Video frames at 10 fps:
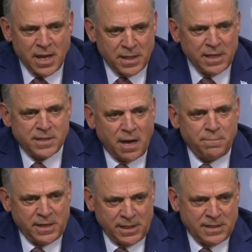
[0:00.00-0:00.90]
These
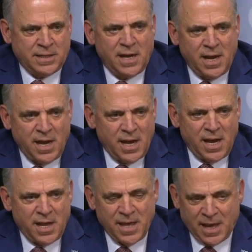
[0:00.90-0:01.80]
companies,
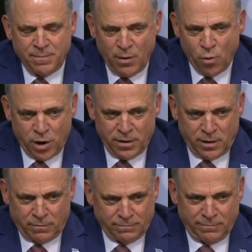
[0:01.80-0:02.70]
they can be worth. You
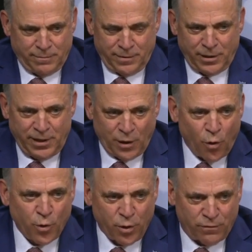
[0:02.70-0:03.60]
know, the, the
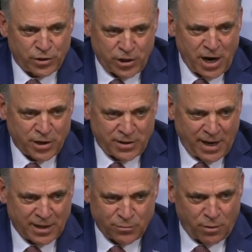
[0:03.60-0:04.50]
owner of a share I
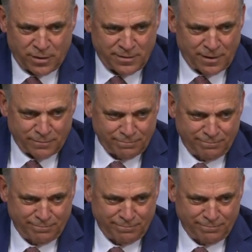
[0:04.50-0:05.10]
think it's worth you now